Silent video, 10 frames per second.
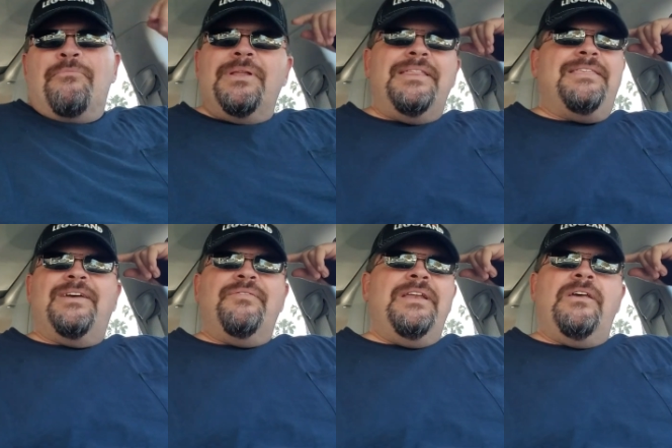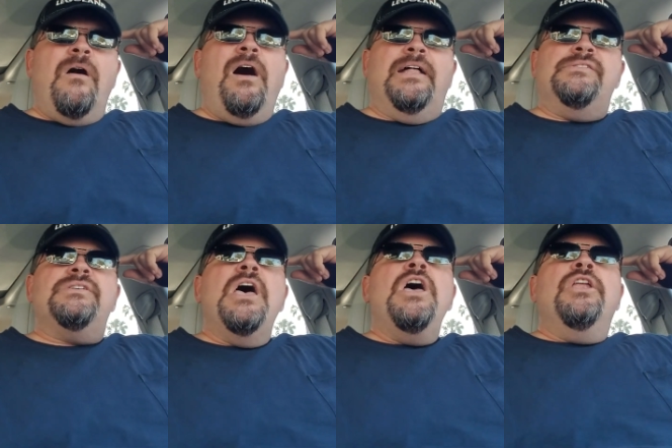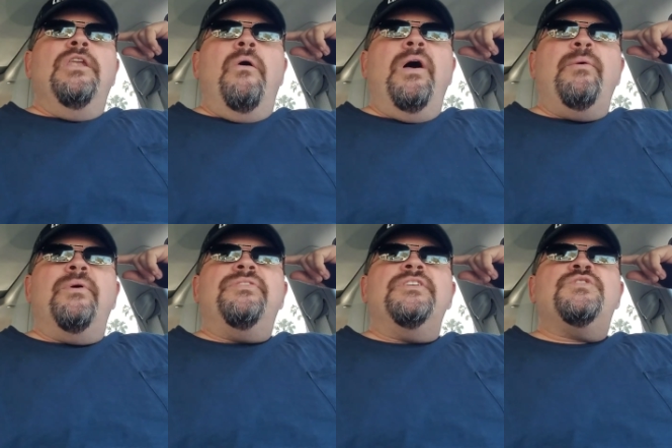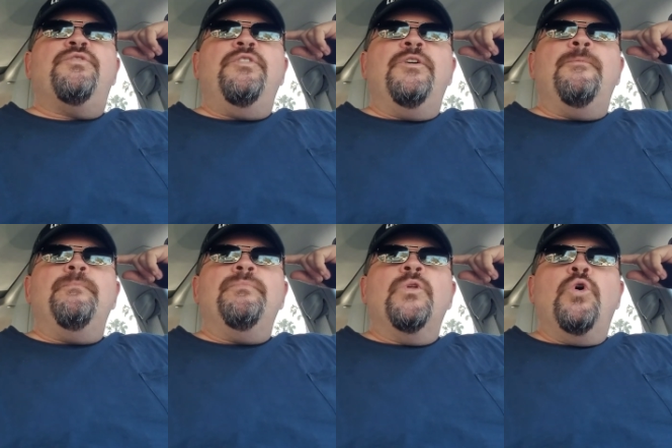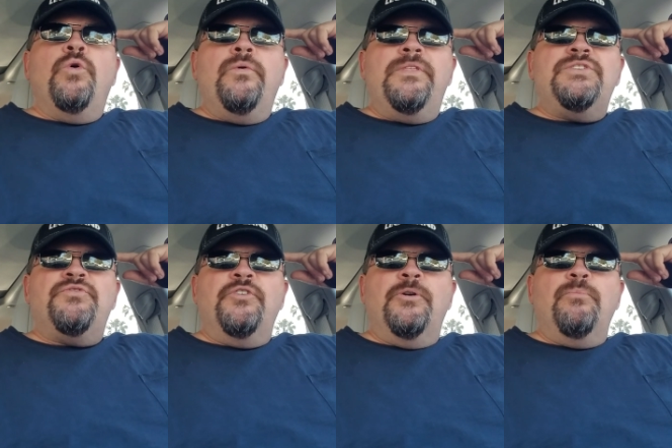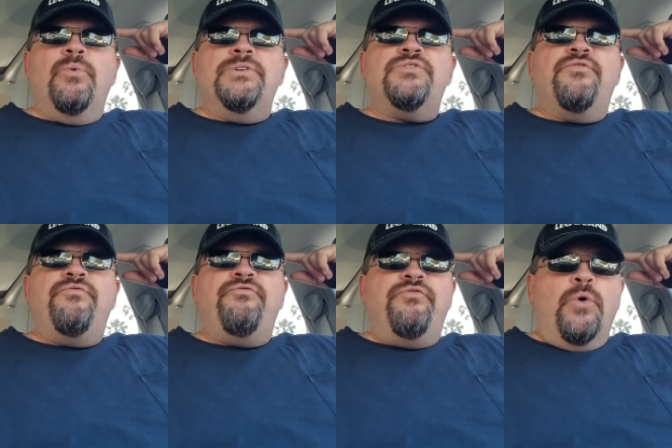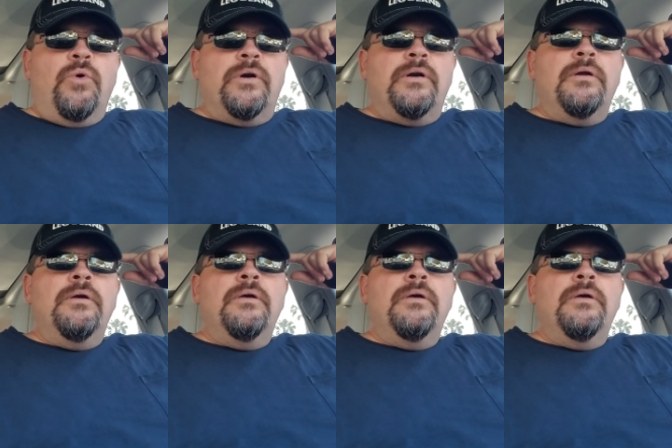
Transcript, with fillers: really think of any cons. Knowing what this film, who this film was for,